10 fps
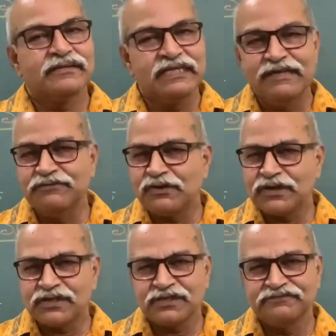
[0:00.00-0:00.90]
he
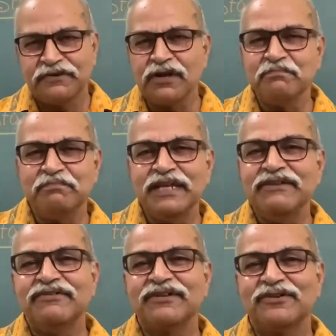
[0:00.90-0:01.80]
was firm
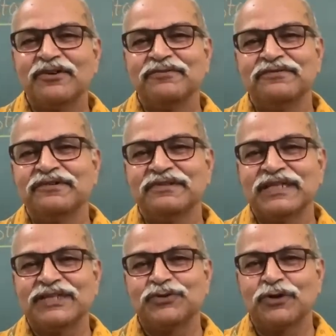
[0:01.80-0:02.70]
believer of
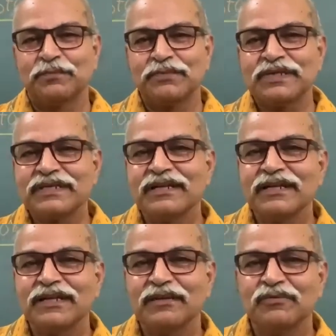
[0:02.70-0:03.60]
this
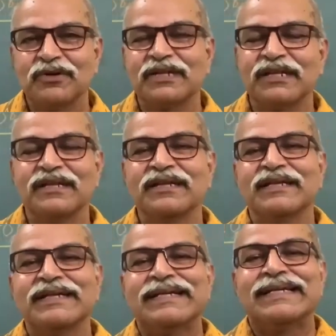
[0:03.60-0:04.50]
corpuscle model.
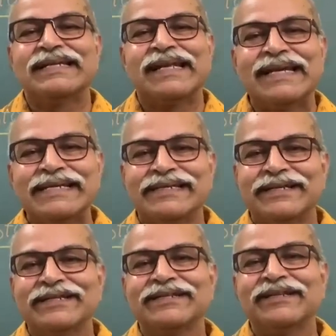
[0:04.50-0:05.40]
Light
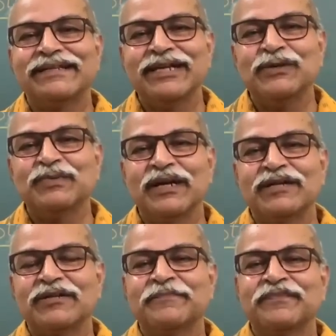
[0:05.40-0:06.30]
is nothing
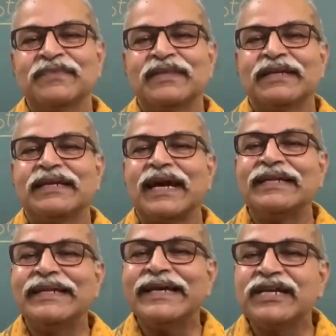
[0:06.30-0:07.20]
but
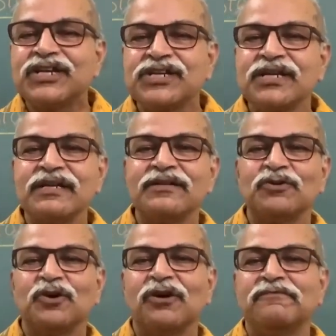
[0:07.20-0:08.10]
collection
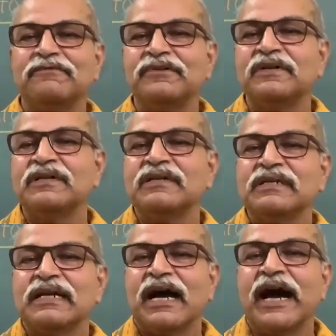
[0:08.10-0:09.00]

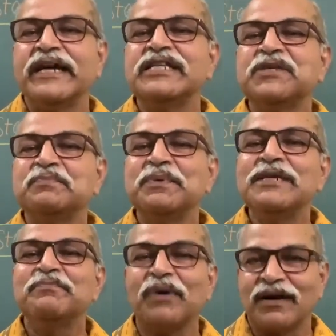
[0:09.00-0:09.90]
of
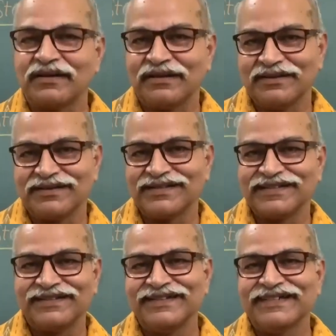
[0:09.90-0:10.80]
high-speed
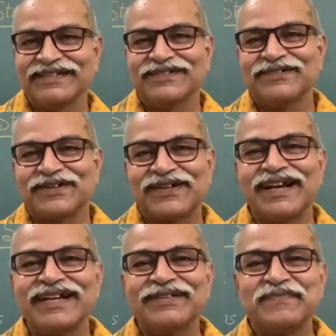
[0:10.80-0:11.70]
particles.
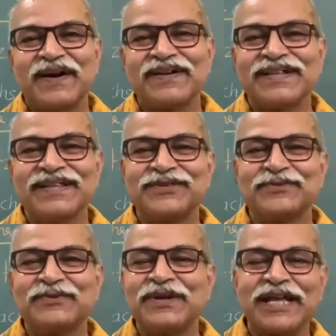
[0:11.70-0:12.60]
Alright, the particles do
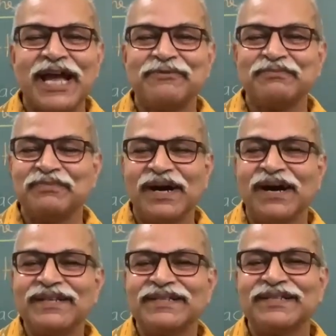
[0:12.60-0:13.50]
not have
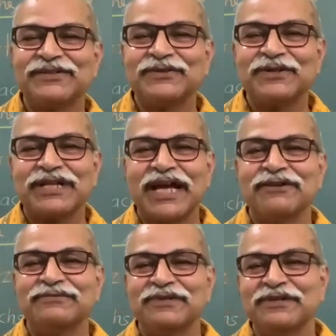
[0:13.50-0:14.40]
mass, they do not have,